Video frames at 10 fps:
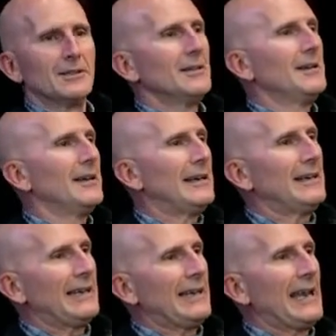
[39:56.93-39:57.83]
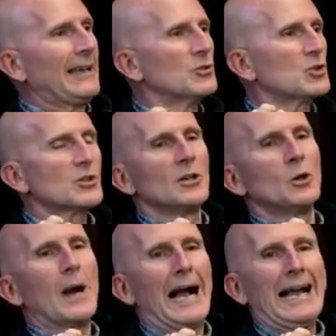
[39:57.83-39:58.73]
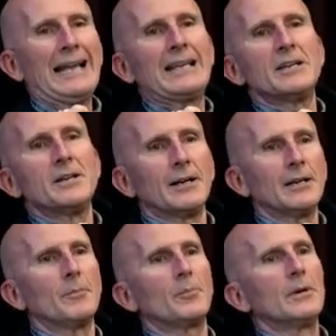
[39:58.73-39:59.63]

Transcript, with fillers: Uh, and so I ended up